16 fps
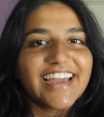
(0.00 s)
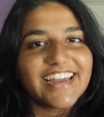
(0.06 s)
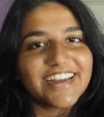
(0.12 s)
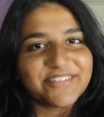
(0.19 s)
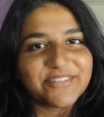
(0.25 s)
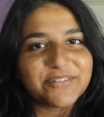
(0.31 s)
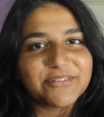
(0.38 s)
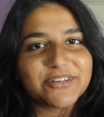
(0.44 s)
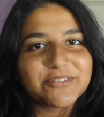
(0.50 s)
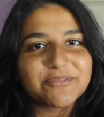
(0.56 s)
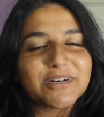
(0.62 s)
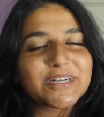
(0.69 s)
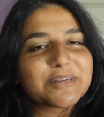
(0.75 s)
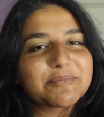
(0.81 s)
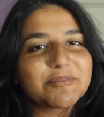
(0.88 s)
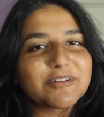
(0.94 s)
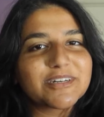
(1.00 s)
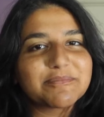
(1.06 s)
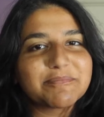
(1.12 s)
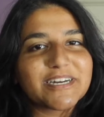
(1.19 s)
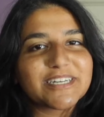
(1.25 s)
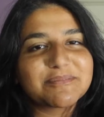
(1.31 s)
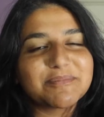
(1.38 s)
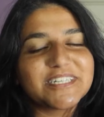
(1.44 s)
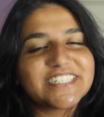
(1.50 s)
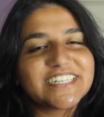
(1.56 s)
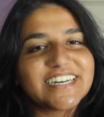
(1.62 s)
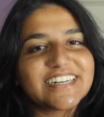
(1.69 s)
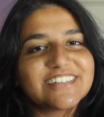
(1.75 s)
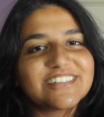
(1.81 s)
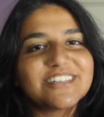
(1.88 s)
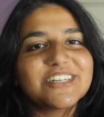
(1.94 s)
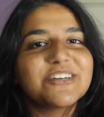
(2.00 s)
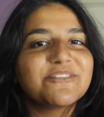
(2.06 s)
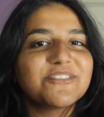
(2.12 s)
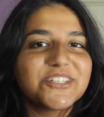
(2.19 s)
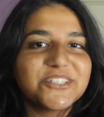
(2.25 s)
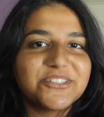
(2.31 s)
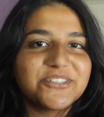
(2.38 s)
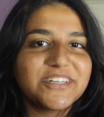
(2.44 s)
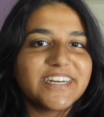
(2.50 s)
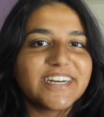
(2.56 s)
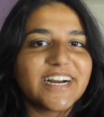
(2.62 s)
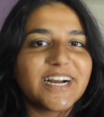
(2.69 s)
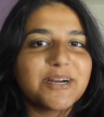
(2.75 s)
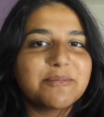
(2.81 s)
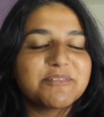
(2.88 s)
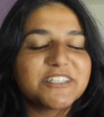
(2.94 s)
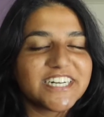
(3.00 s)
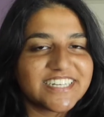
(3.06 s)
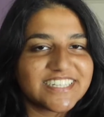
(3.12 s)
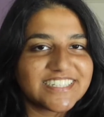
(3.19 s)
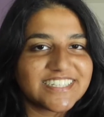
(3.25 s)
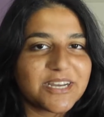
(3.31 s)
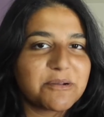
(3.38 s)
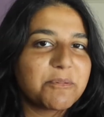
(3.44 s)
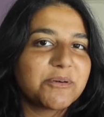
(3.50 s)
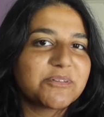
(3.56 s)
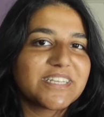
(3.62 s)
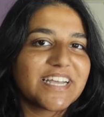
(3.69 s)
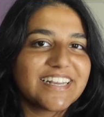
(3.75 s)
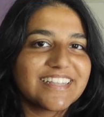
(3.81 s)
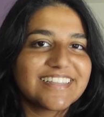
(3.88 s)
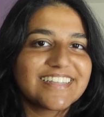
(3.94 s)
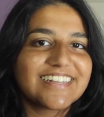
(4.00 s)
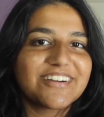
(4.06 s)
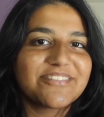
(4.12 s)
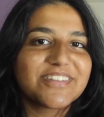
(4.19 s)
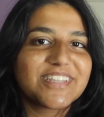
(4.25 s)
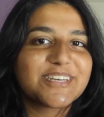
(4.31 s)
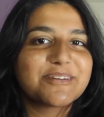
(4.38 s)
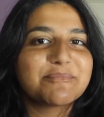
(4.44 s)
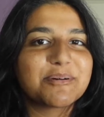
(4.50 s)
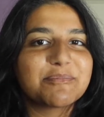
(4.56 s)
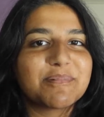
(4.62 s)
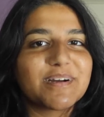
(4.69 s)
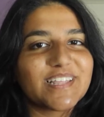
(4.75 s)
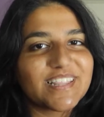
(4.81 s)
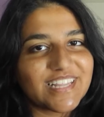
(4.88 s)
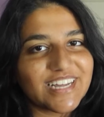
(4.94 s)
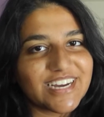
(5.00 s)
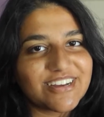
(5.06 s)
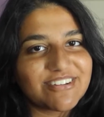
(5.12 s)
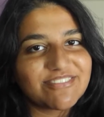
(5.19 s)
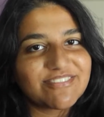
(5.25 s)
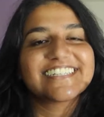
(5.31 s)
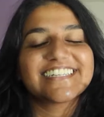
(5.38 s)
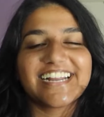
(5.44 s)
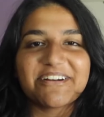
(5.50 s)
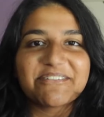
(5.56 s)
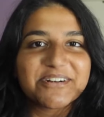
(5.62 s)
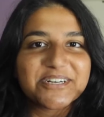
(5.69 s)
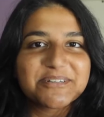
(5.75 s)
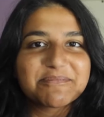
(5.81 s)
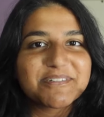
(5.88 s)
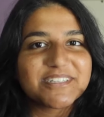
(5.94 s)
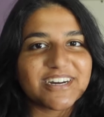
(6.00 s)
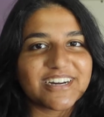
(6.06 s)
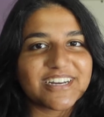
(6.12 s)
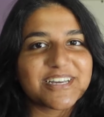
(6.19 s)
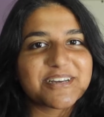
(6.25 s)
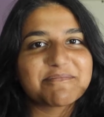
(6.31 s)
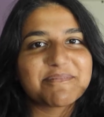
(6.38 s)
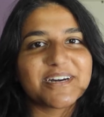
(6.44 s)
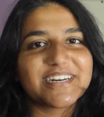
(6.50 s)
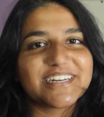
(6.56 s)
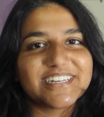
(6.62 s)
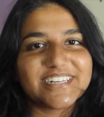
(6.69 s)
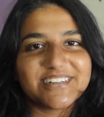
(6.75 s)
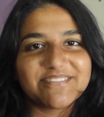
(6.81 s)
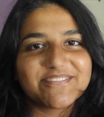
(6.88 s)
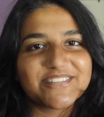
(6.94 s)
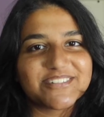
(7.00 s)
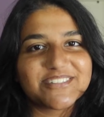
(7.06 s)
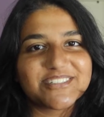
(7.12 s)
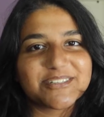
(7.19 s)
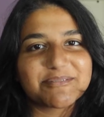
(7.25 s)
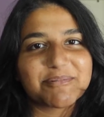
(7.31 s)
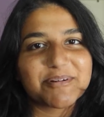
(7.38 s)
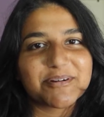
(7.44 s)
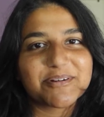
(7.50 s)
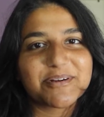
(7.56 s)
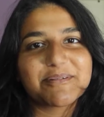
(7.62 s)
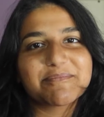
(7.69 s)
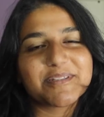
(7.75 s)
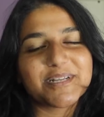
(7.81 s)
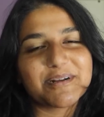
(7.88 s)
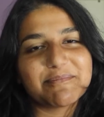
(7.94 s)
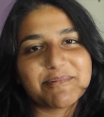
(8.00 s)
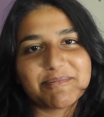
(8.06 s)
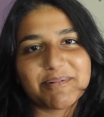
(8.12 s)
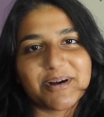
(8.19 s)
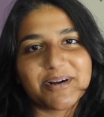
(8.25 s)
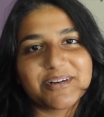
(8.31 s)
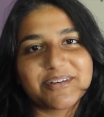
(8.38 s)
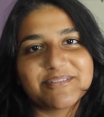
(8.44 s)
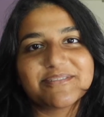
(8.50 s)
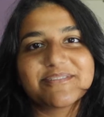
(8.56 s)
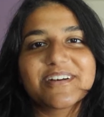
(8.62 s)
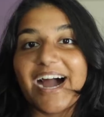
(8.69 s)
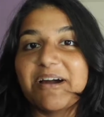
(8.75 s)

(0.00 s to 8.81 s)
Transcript: Hey everyone, welcome back to my channel. If you're new here, I'm Jess. I post anything and everything about my life. Today we're going to be talking about an influencer program that I'm a part of.